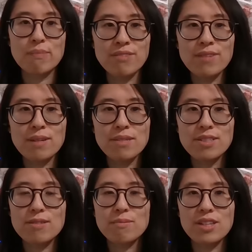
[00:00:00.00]
my family
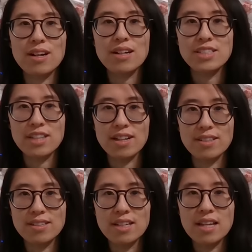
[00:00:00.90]
is from Shanghai,
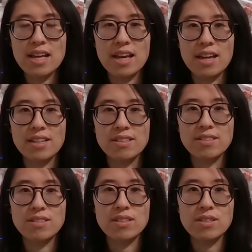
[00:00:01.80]
China,
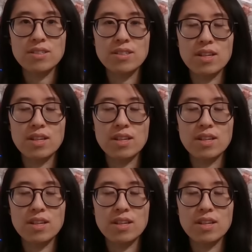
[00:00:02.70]
and this is